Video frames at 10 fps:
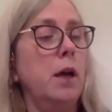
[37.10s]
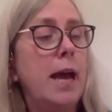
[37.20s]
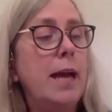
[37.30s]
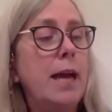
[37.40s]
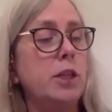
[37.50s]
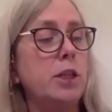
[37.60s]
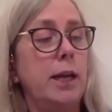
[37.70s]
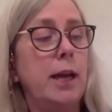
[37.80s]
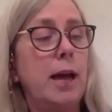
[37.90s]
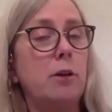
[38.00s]

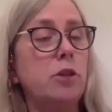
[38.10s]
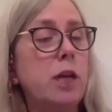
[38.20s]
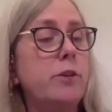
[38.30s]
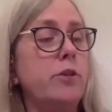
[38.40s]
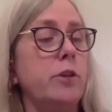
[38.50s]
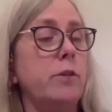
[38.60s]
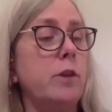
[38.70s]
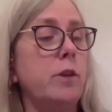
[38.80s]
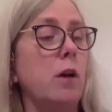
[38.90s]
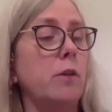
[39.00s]
occasionally our
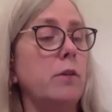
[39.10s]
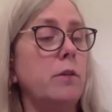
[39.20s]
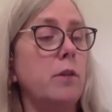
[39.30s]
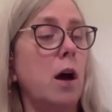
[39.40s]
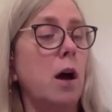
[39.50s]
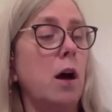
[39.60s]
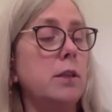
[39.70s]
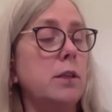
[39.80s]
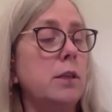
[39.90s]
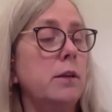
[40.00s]
gestures dance
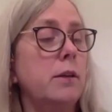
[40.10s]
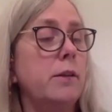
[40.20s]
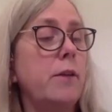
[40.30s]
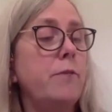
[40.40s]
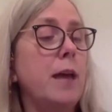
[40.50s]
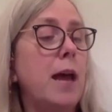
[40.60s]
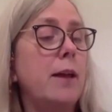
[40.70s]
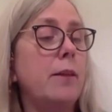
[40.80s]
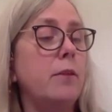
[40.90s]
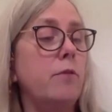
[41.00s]
scarlet. They
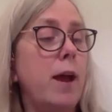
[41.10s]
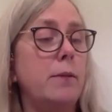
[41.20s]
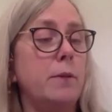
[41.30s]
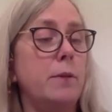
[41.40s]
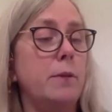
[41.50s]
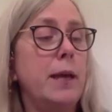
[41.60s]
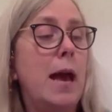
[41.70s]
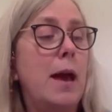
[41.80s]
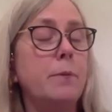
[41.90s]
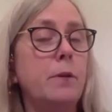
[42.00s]
forget that red must
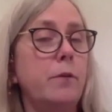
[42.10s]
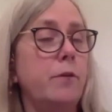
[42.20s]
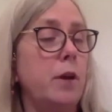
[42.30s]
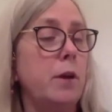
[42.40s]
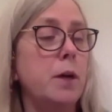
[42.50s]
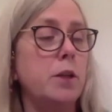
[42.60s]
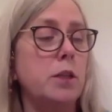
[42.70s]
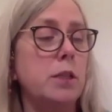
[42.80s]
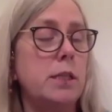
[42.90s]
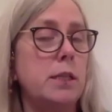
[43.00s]
be kept for
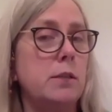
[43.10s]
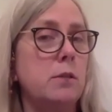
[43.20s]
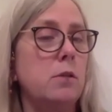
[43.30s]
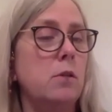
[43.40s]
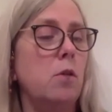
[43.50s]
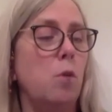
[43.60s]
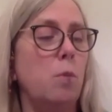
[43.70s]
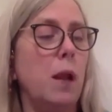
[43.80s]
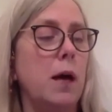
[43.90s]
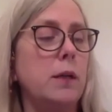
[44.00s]
emergencies
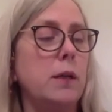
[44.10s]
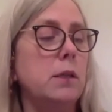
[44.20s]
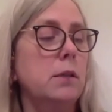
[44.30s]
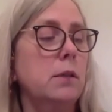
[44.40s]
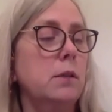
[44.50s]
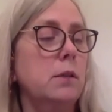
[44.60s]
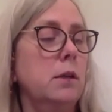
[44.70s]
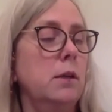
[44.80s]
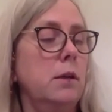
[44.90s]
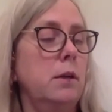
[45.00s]
or blood.
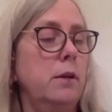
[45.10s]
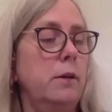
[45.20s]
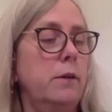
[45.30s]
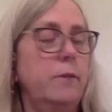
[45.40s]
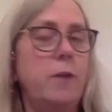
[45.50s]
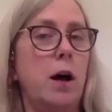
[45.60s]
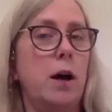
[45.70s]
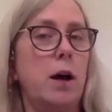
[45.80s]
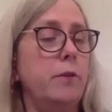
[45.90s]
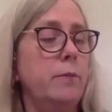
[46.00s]

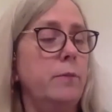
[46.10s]
Five,